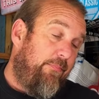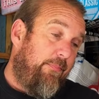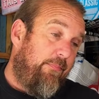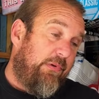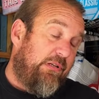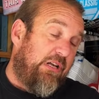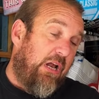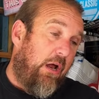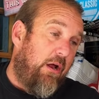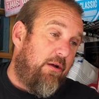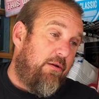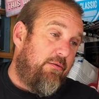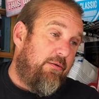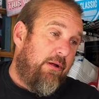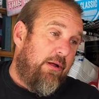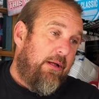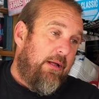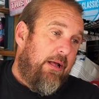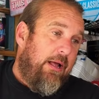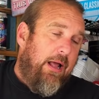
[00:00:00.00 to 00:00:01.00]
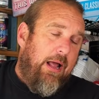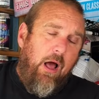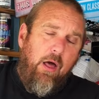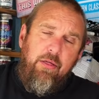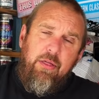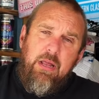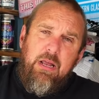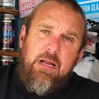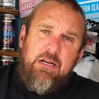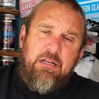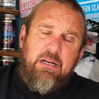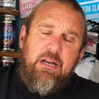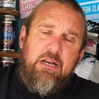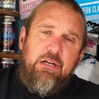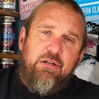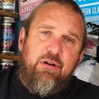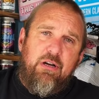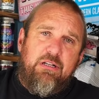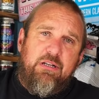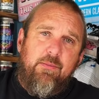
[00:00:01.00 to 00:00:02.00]
So I think it's an
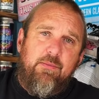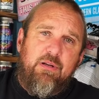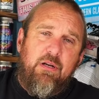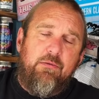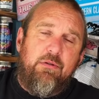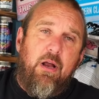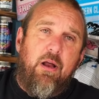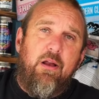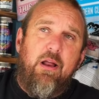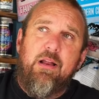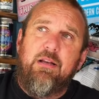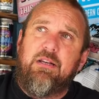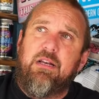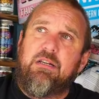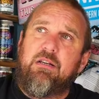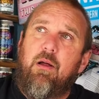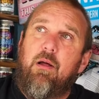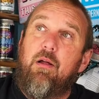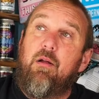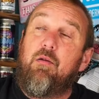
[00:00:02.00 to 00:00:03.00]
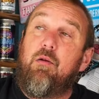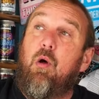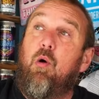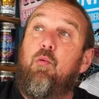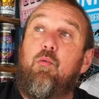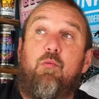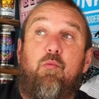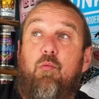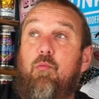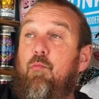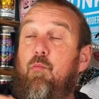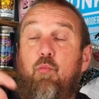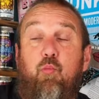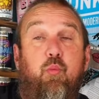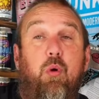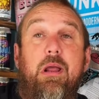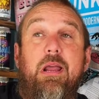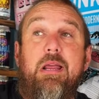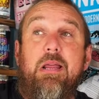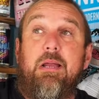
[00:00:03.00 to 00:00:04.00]
interesting subject.
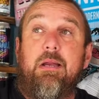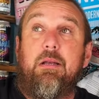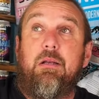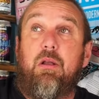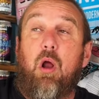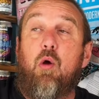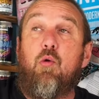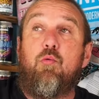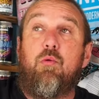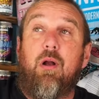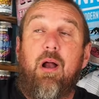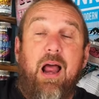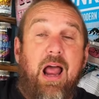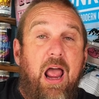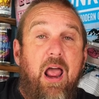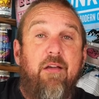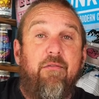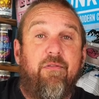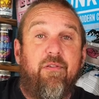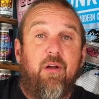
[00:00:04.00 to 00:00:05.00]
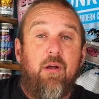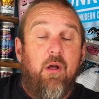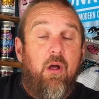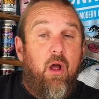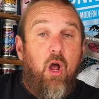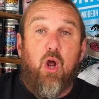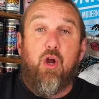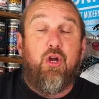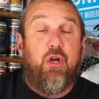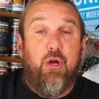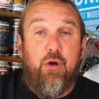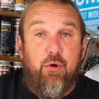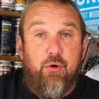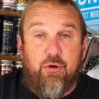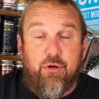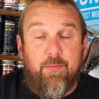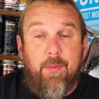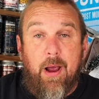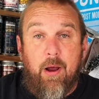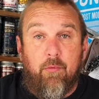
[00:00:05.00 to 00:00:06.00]
We don't have a huge
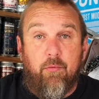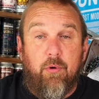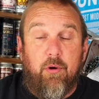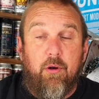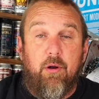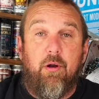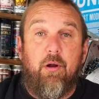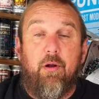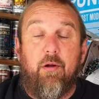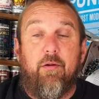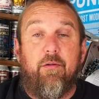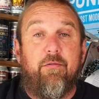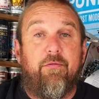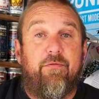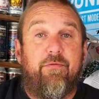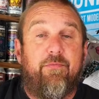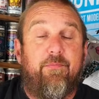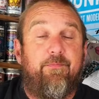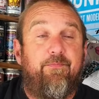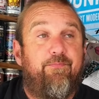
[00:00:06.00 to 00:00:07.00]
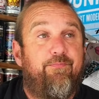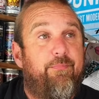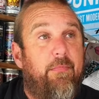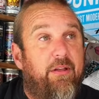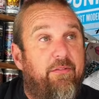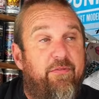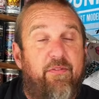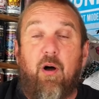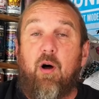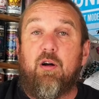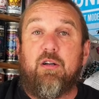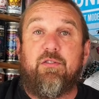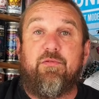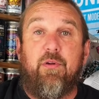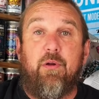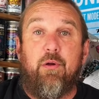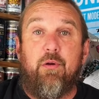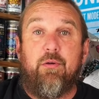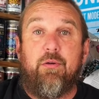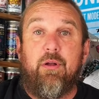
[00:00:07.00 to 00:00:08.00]
amount of fast
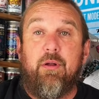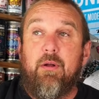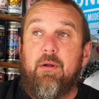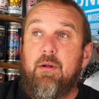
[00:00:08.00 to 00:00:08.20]
food.